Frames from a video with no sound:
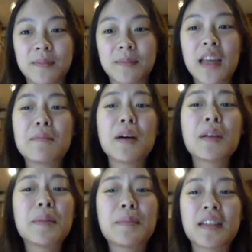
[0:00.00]
It
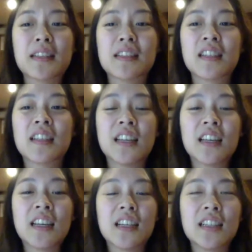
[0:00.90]
might be because
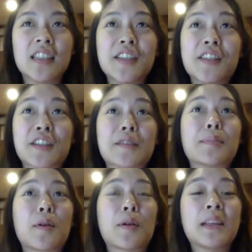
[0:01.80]
teachers
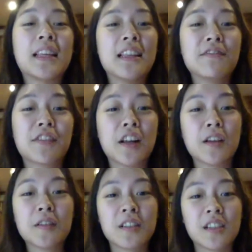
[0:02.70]
probably live
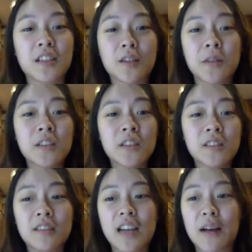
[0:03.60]
close to school
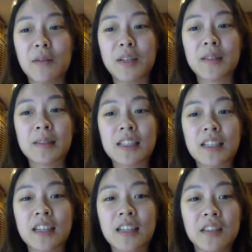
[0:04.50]
at
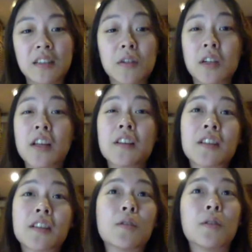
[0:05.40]
Westminster, close
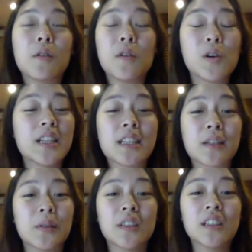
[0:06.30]
to school or in
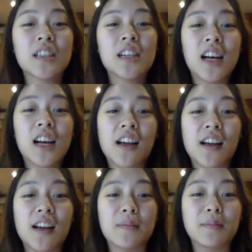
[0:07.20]
school
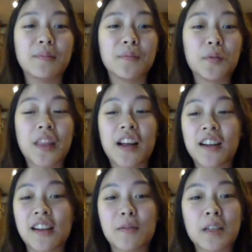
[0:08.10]
um, when they're
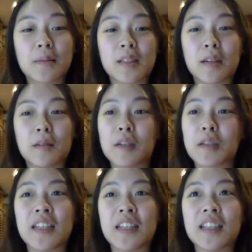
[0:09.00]
at Westminster, which
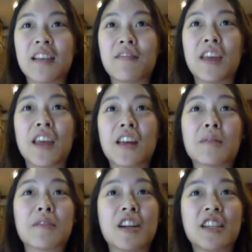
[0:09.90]
means if they
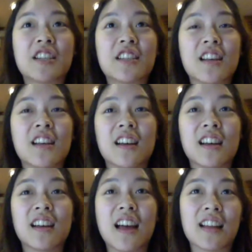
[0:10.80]
come and register
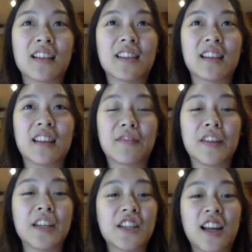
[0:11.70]
at like
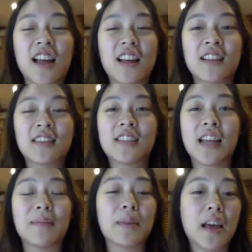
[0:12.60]
finishing at
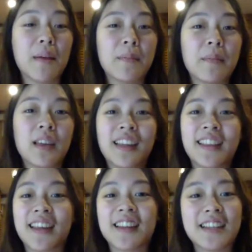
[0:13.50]
10 p.m.,
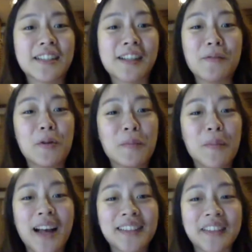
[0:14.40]
they could easily walk
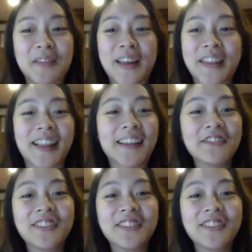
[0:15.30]
back to where they live.